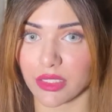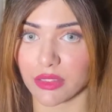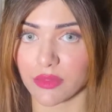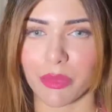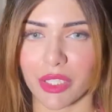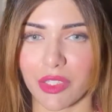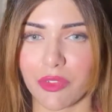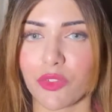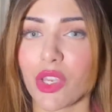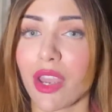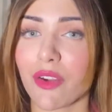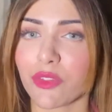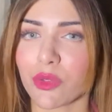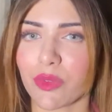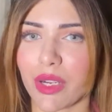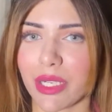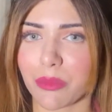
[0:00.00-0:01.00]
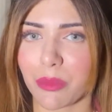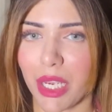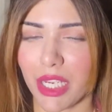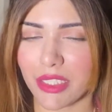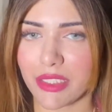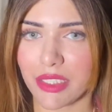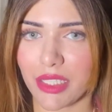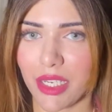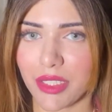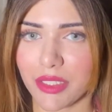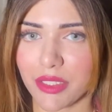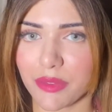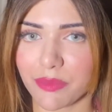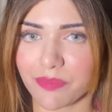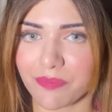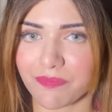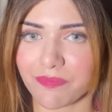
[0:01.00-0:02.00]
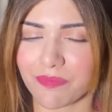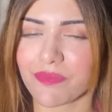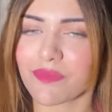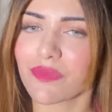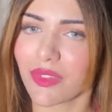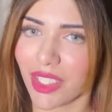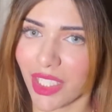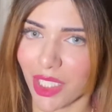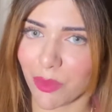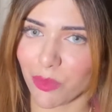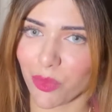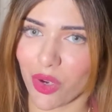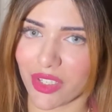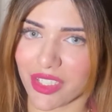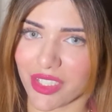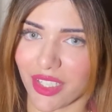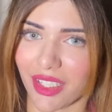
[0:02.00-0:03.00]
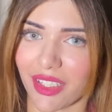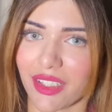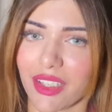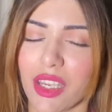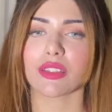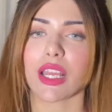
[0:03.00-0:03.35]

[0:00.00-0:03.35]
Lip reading: But if you have the right mindset, keep watching.